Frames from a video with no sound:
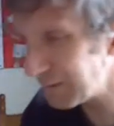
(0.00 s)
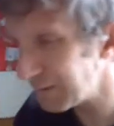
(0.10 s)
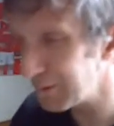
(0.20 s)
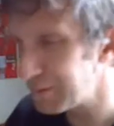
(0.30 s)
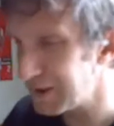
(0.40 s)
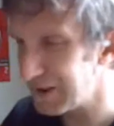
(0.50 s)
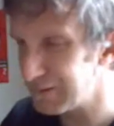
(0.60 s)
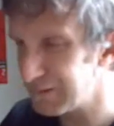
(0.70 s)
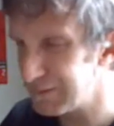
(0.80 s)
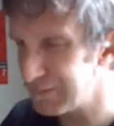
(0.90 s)
will be the
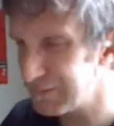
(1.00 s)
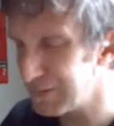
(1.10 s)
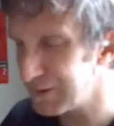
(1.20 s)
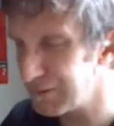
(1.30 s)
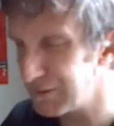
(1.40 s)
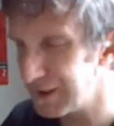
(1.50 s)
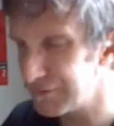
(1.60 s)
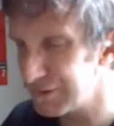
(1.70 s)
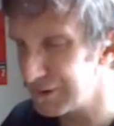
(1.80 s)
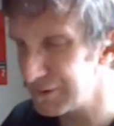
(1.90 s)

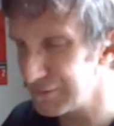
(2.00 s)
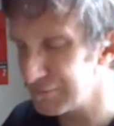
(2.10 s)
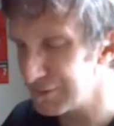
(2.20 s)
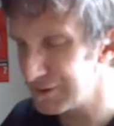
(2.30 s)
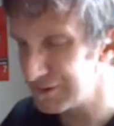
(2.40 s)
Michelangelo one.